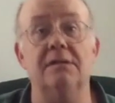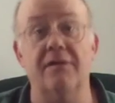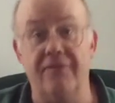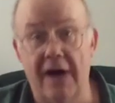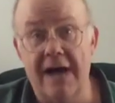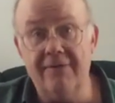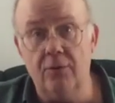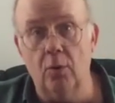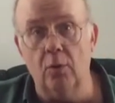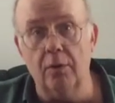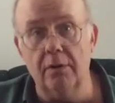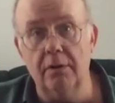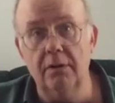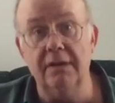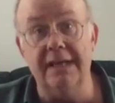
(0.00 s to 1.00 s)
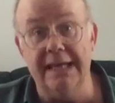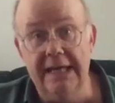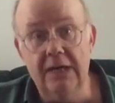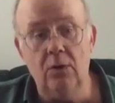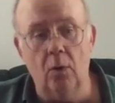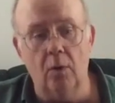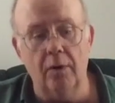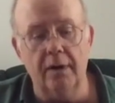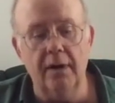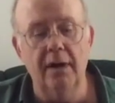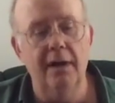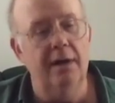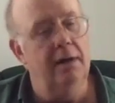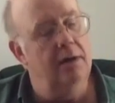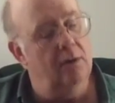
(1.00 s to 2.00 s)
the 5 chord, the E chord.
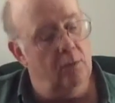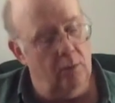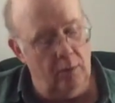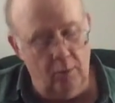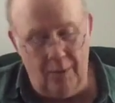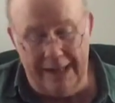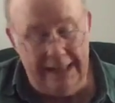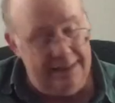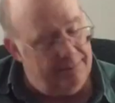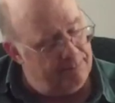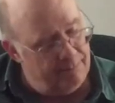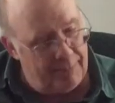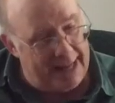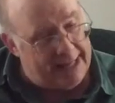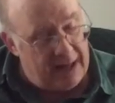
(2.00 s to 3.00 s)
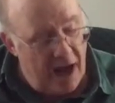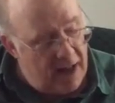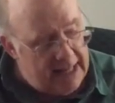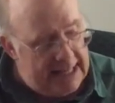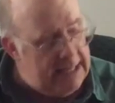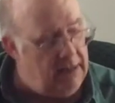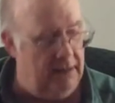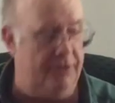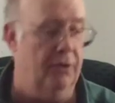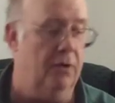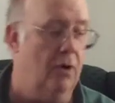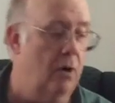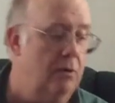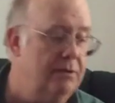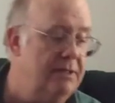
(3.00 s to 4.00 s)
Well, by golly, you
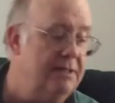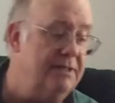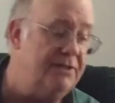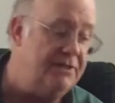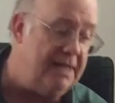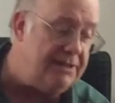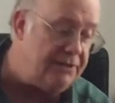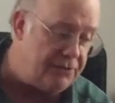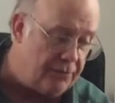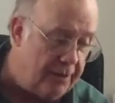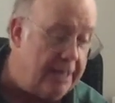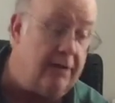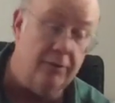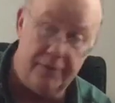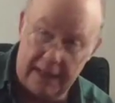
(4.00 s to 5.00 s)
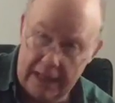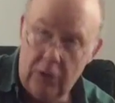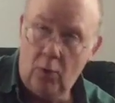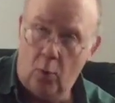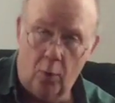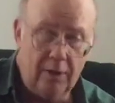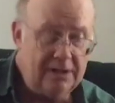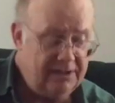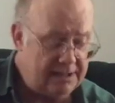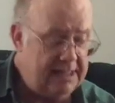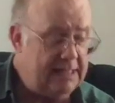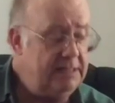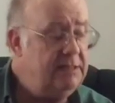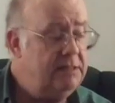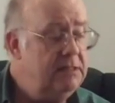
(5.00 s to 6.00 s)
go to the 6th string, and the E chord is
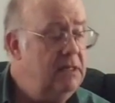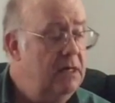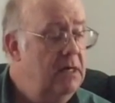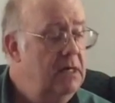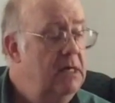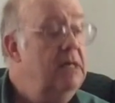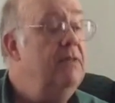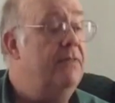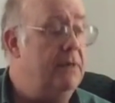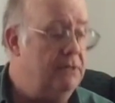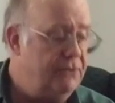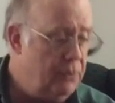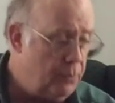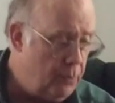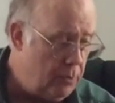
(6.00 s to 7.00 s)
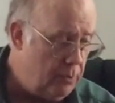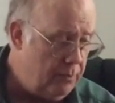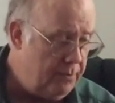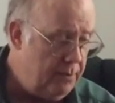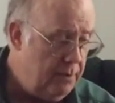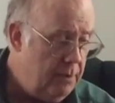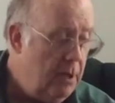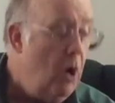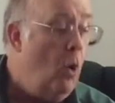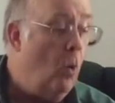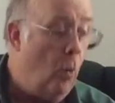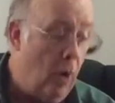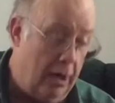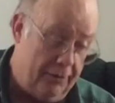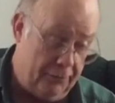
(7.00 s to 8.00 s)
this. There's the root,
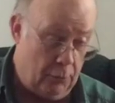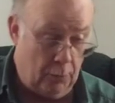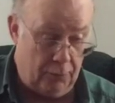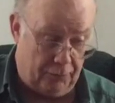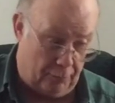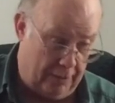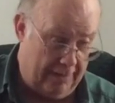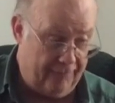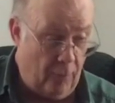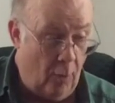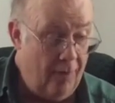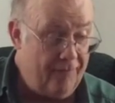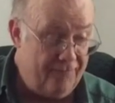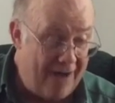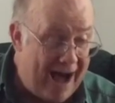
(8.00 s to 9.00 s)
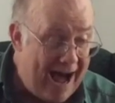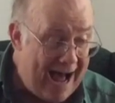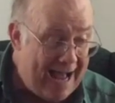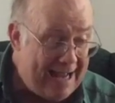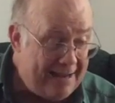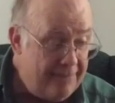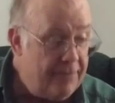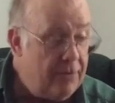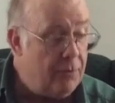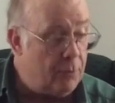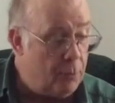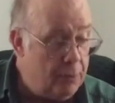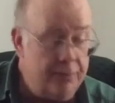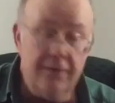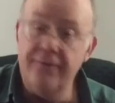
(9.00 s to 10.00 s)
1, 2, 3, 4, 5, the
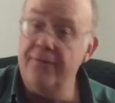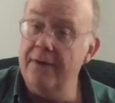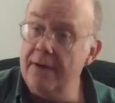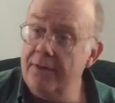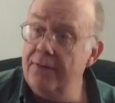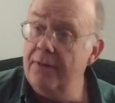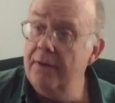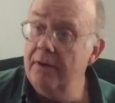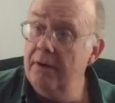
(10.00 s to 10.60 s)
root in the 5th,